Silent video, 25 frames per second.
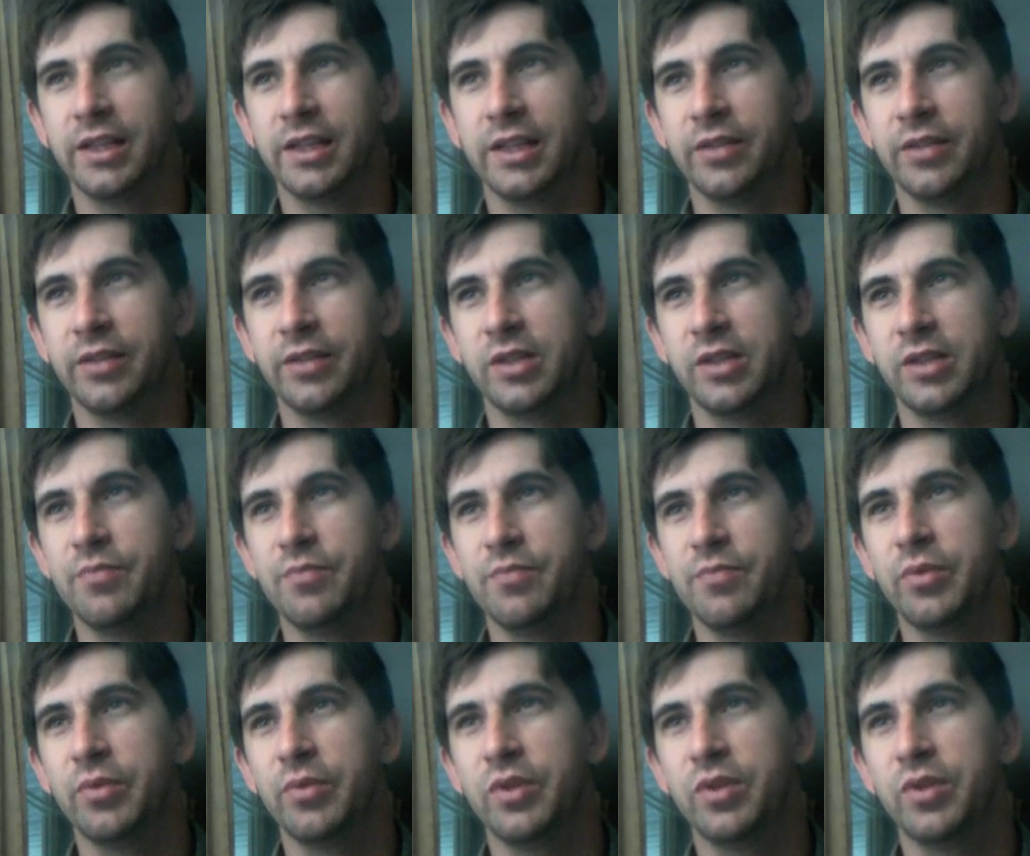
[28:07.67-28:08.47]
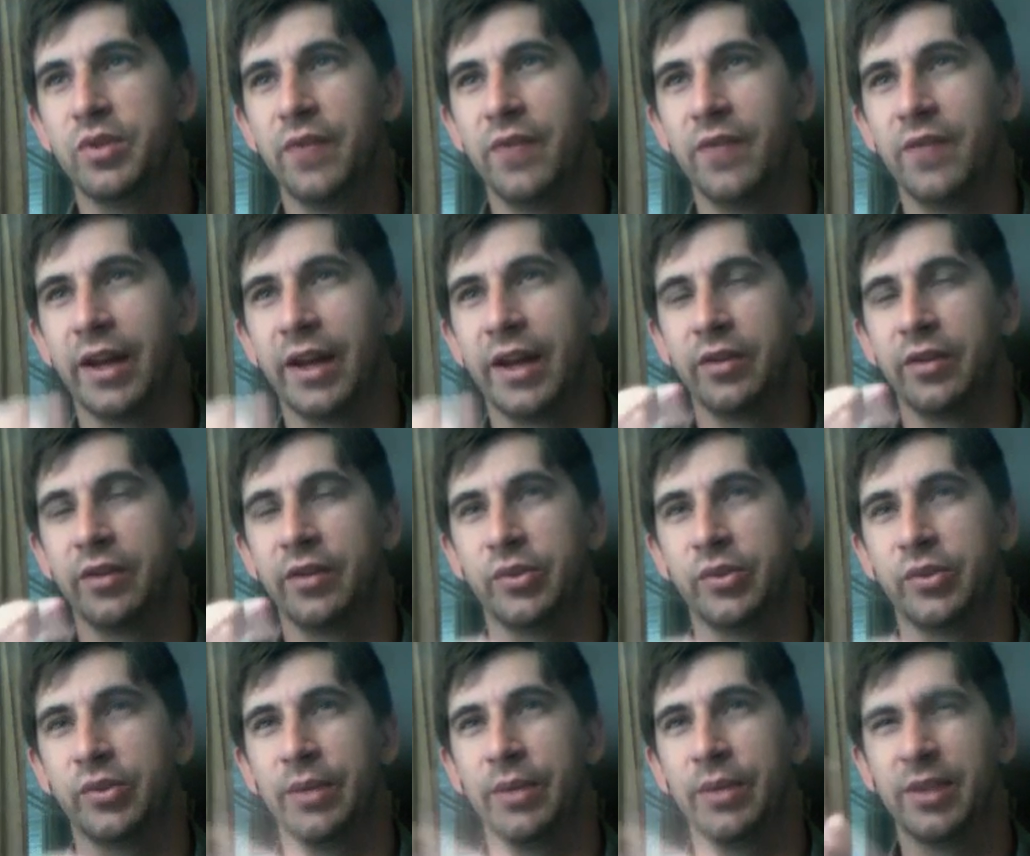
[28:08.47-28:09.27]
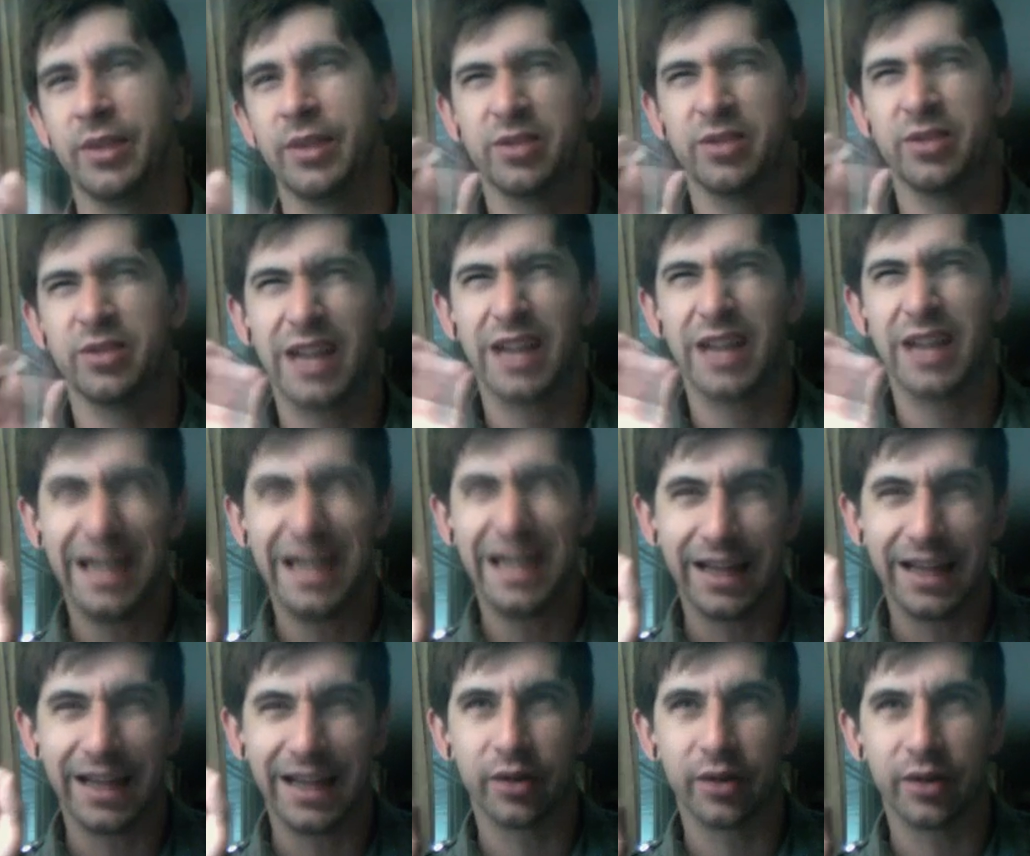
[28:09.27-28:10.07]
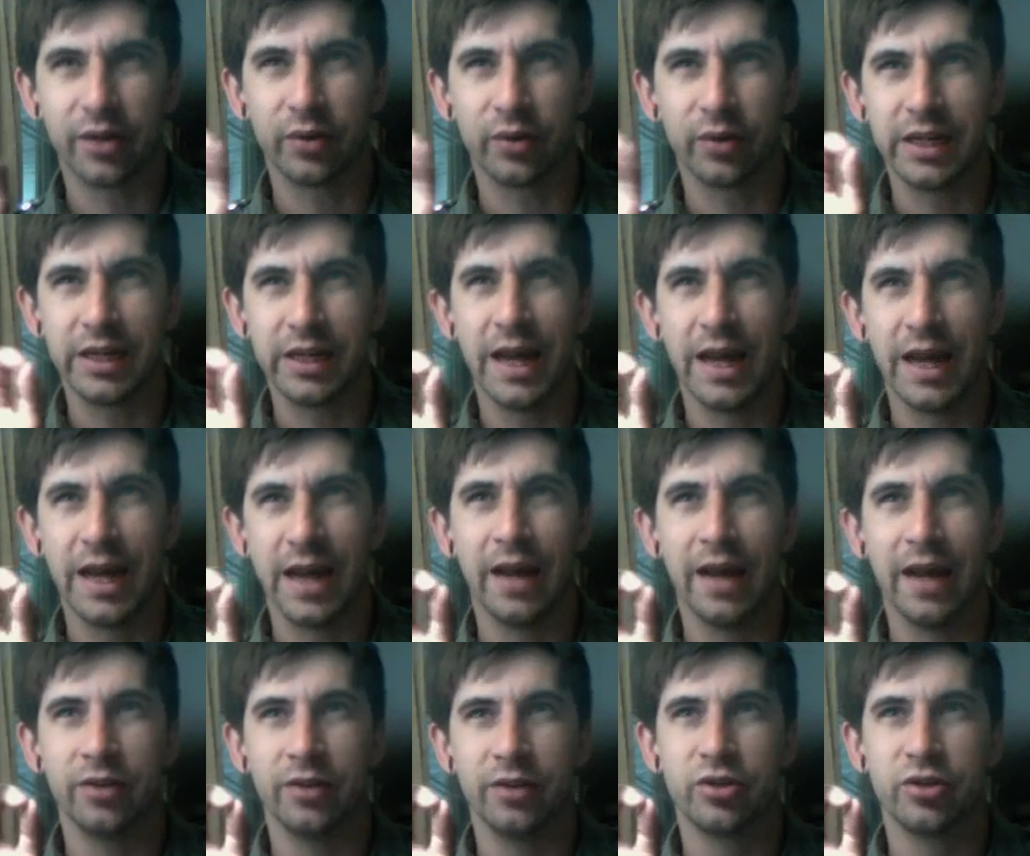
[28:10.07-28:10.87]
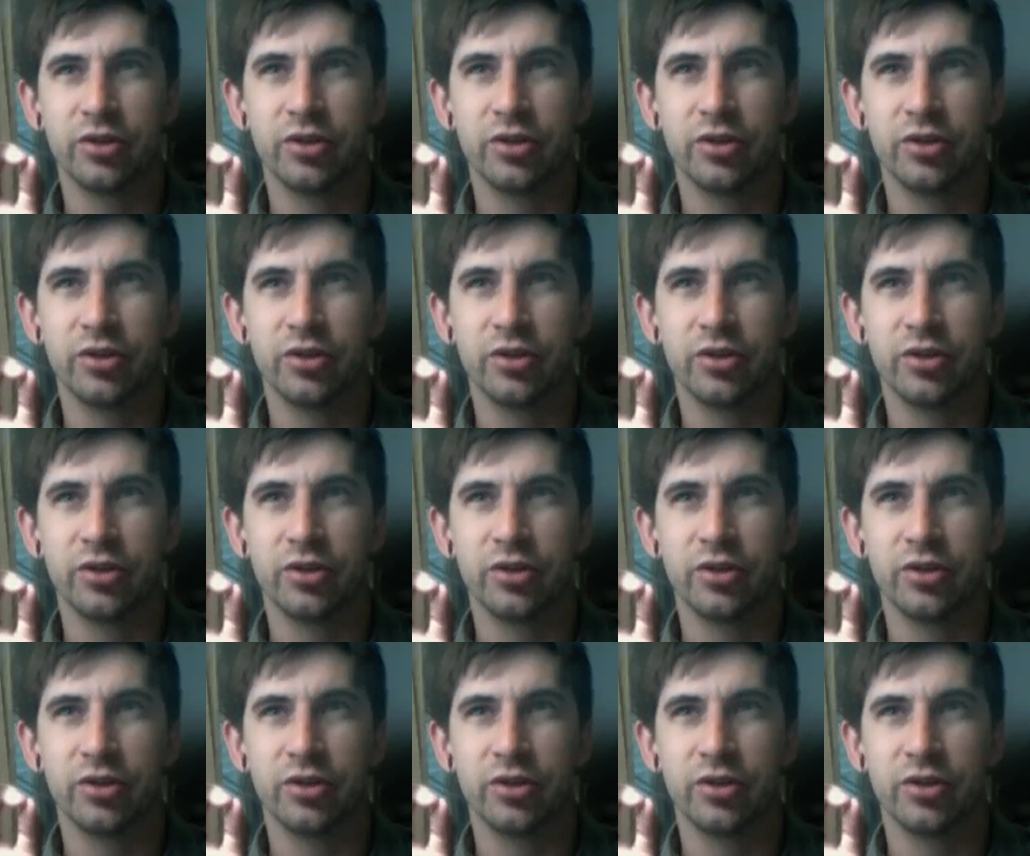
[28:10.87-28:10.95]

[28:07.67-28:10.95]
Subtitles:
you see most of that goes away, but there's kind of that green edge.